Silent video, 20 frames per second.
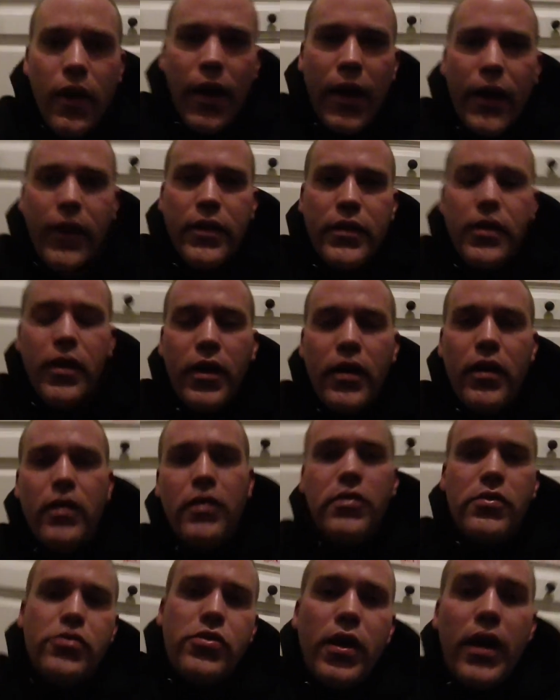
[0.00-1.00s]
And
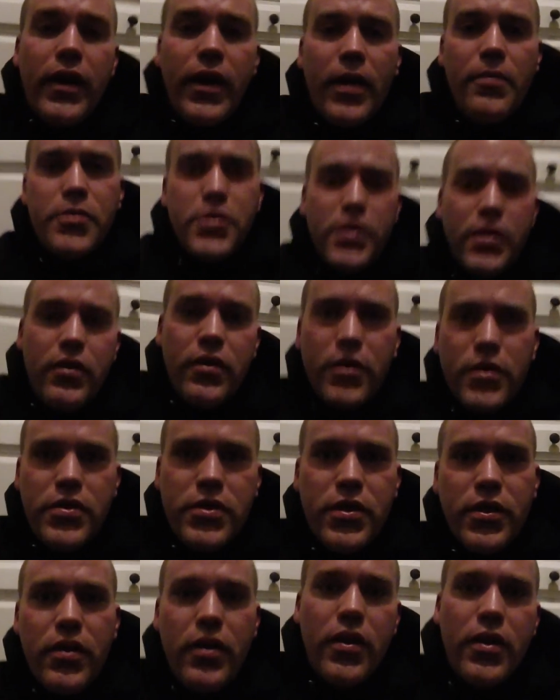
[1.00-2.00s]
so I kept stealing his
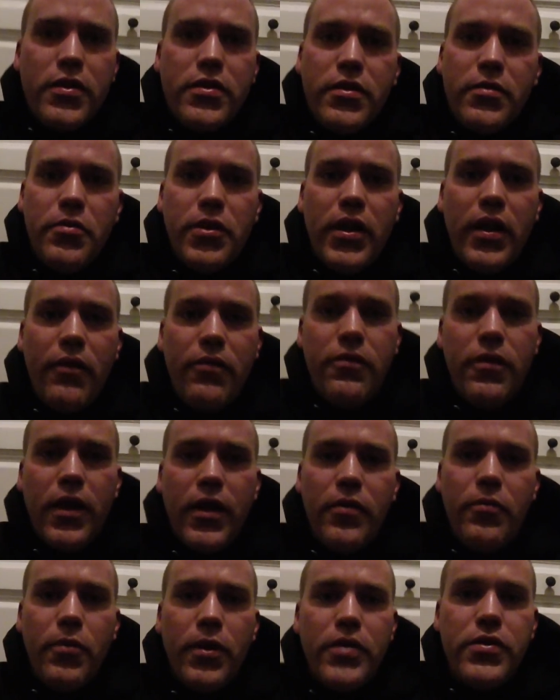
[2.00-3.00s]
cigarettes, and we kept
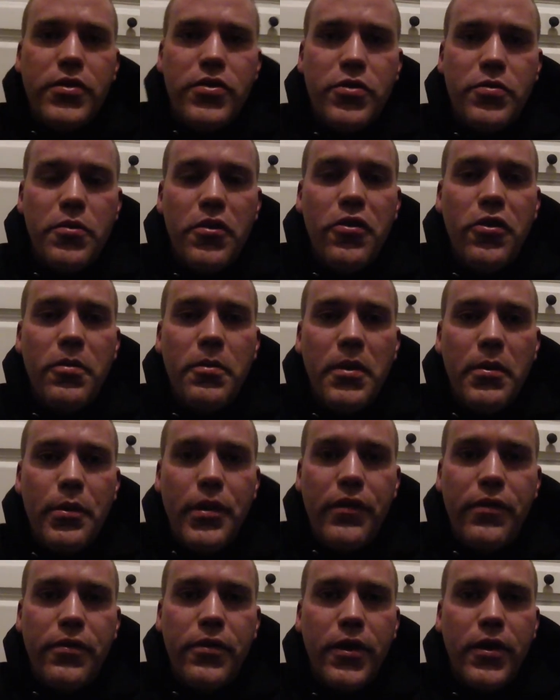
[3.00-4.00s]
finding ways to smoke, me and
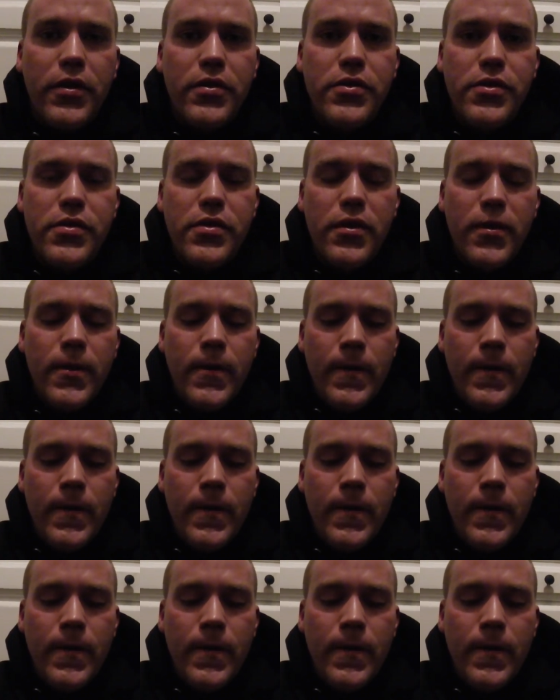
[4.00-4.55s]
my friends.